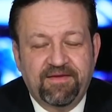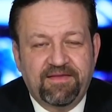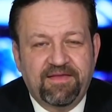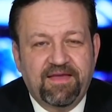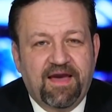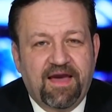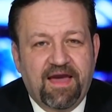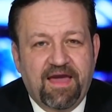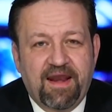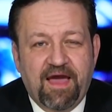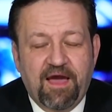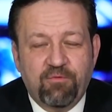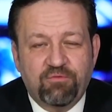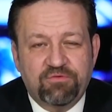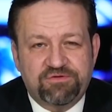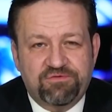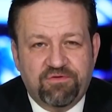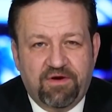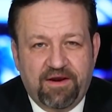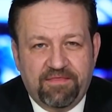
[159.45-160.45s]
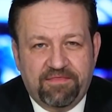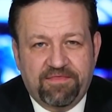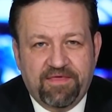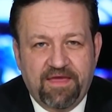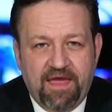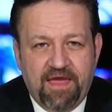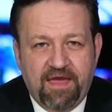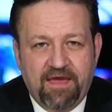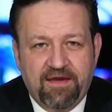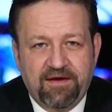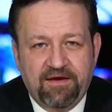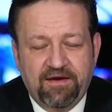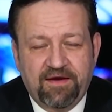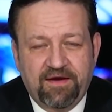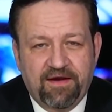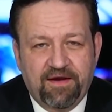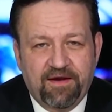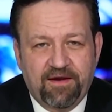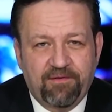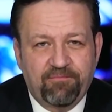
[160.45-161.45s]
Yeah, and I was right there
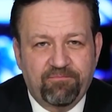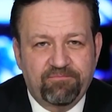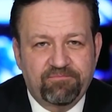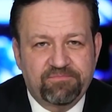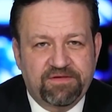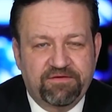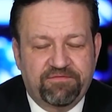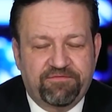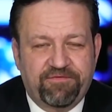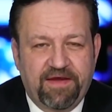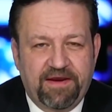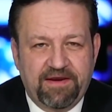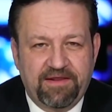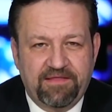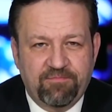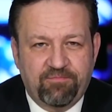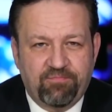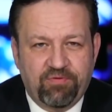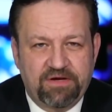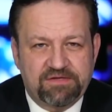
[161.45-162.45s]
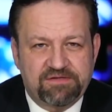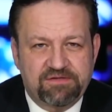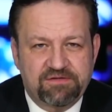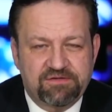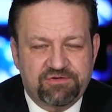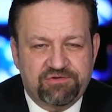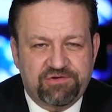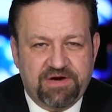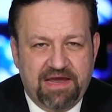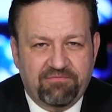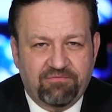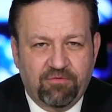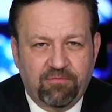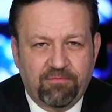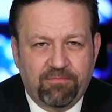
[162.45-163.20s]
defending the president's travel